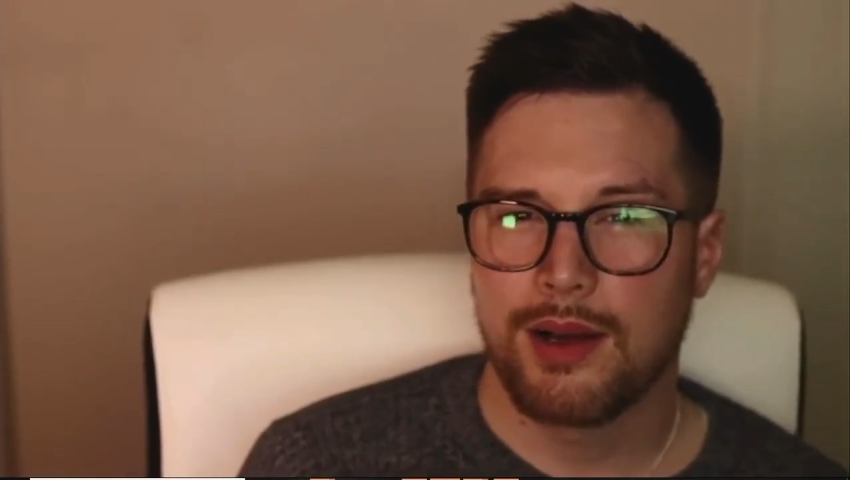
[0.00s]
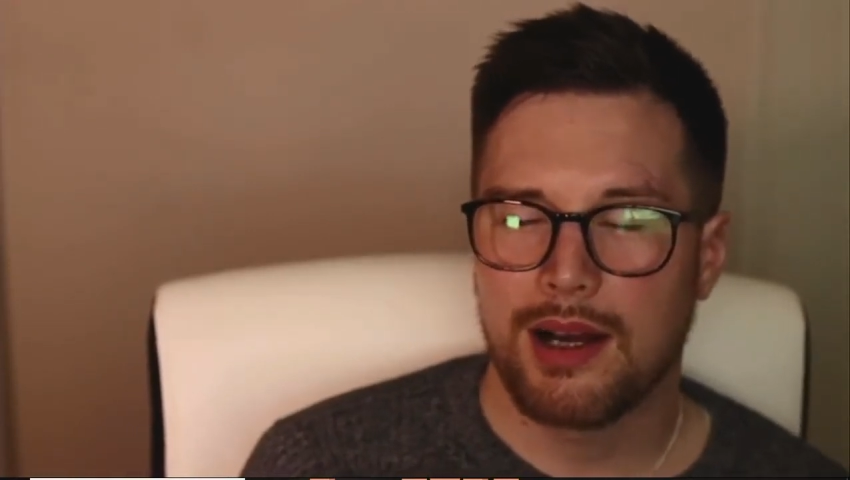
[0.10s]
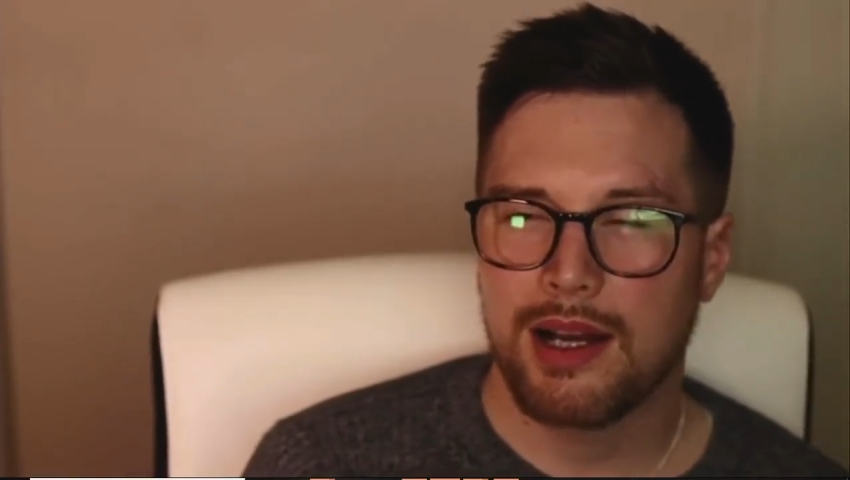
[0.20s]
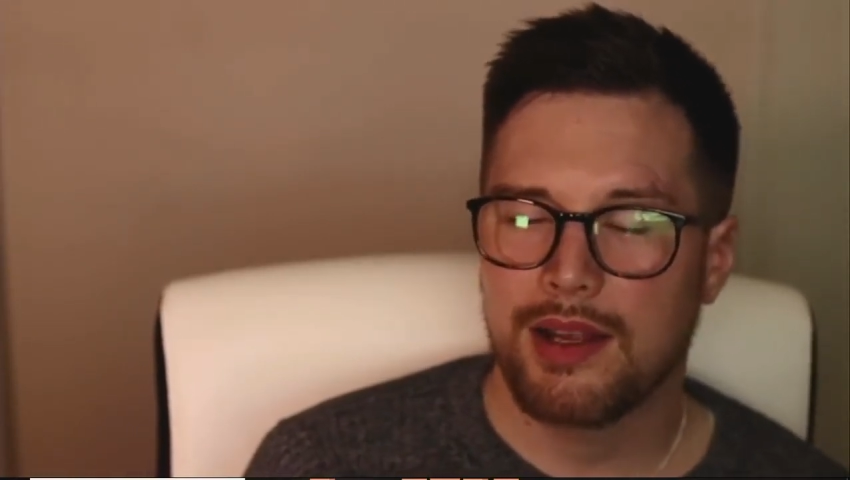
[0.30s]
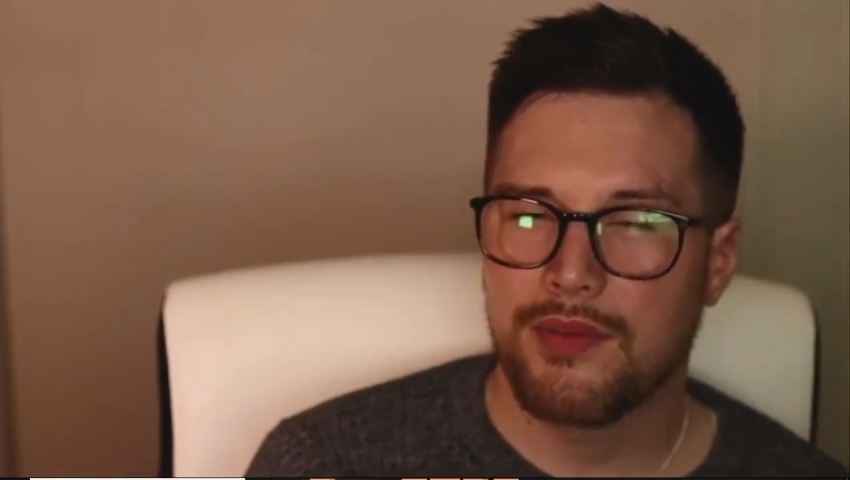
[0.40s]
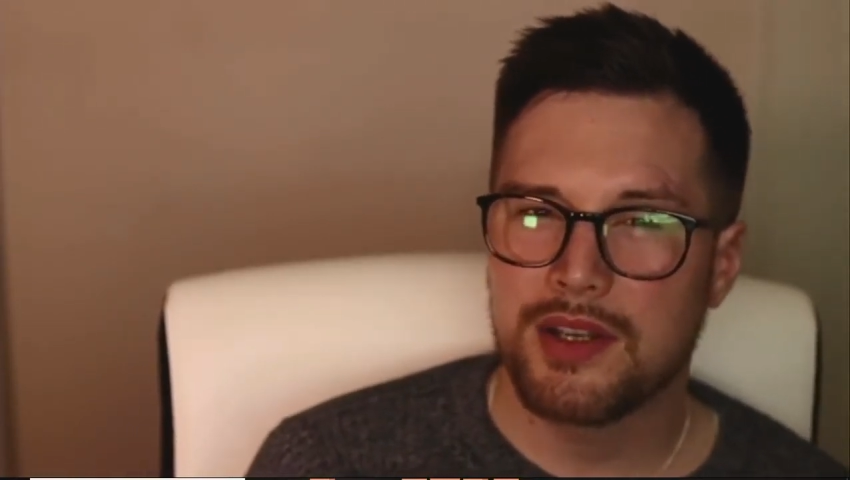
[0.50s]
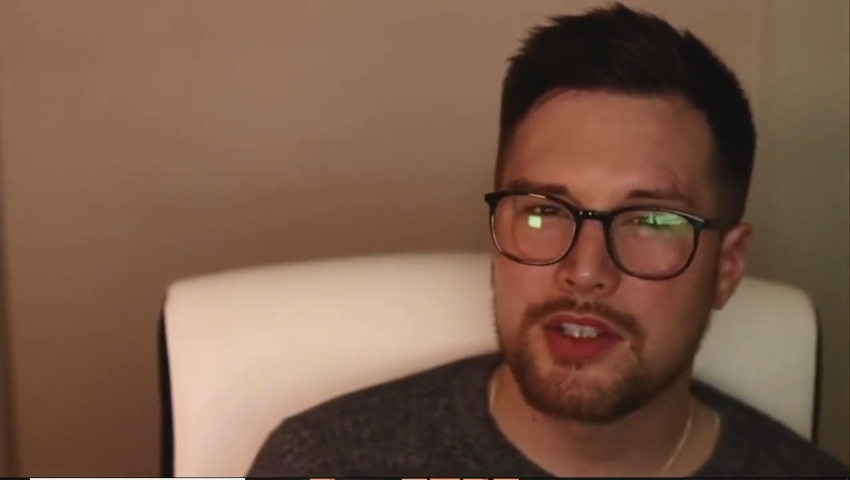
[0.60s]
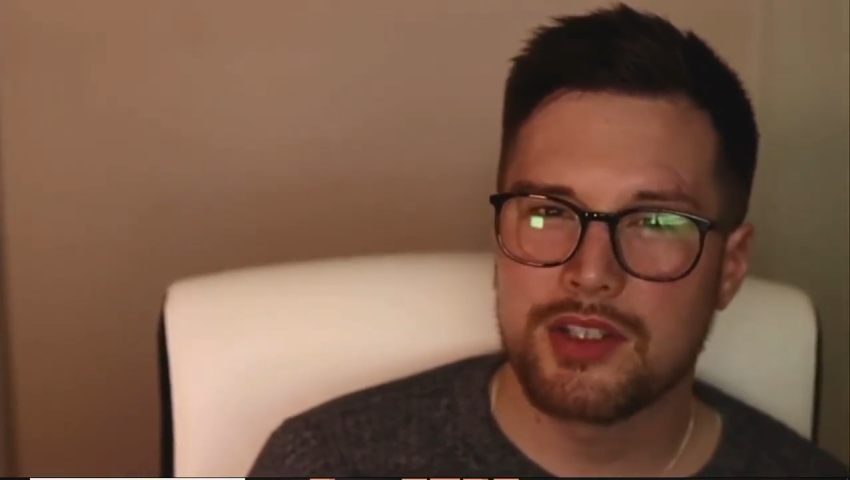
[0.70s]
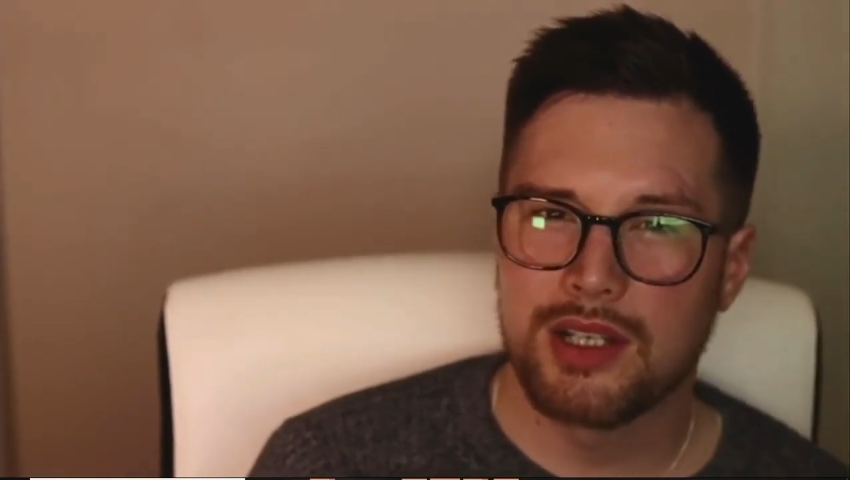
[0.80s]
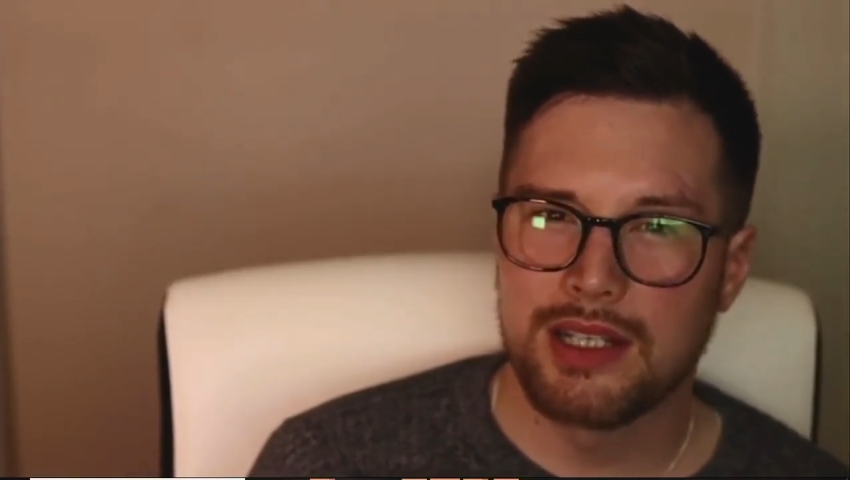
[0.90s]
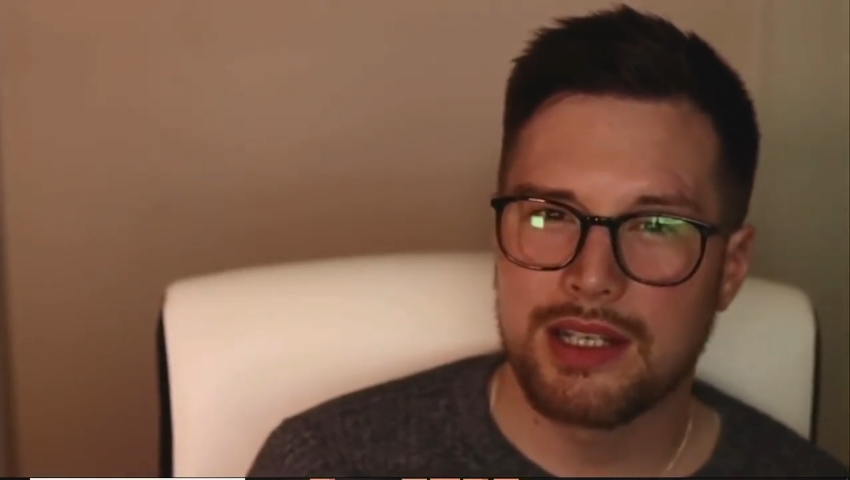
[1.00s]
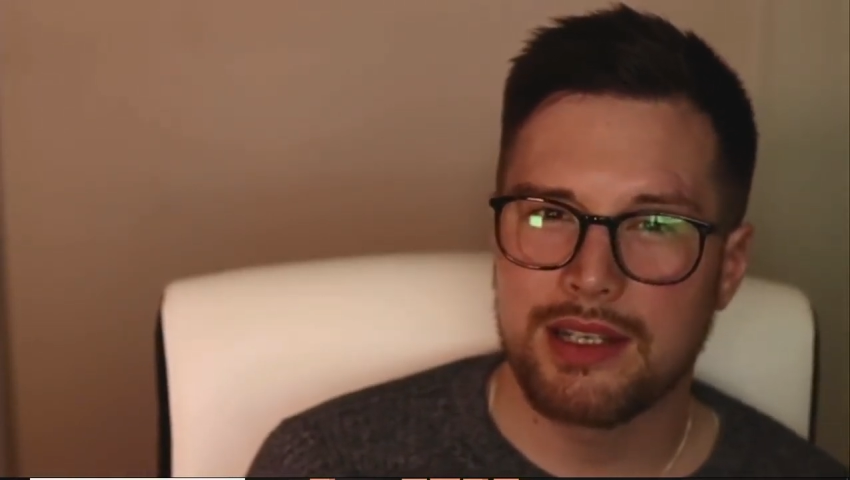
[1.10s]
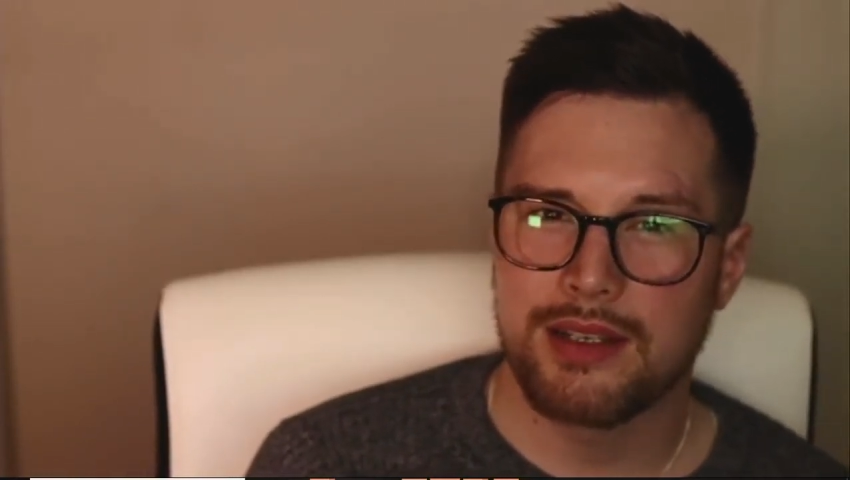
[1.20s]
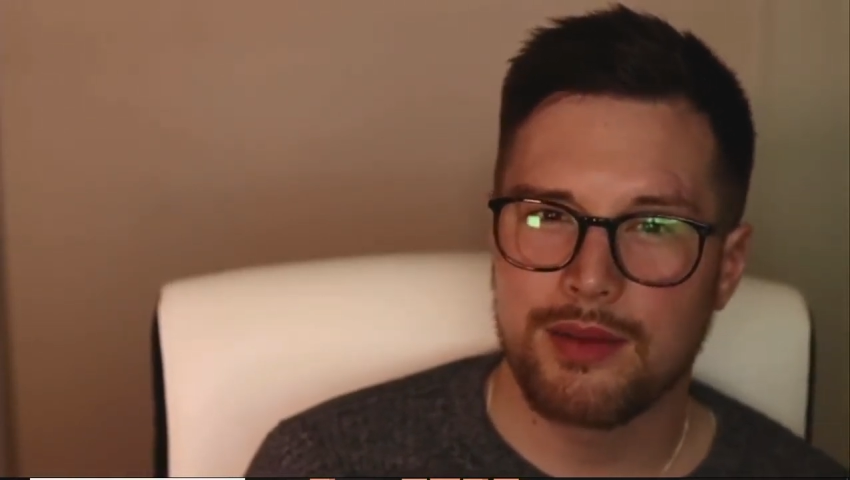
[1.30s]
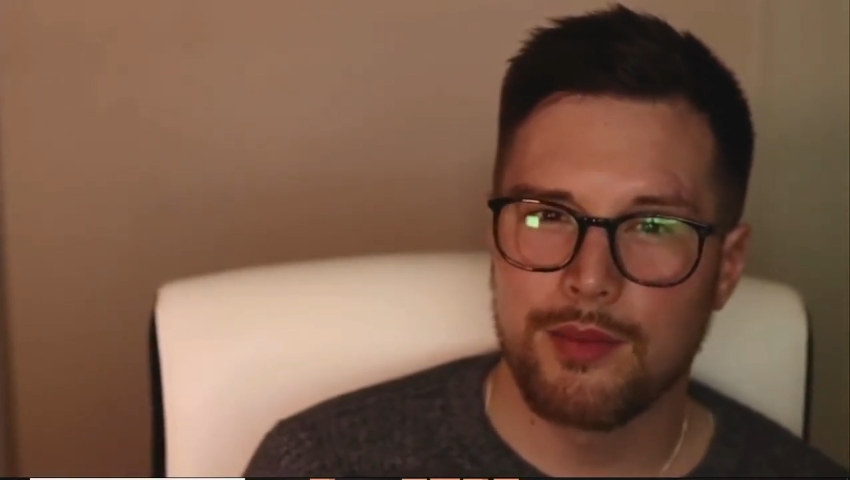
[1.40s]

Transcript: I eventually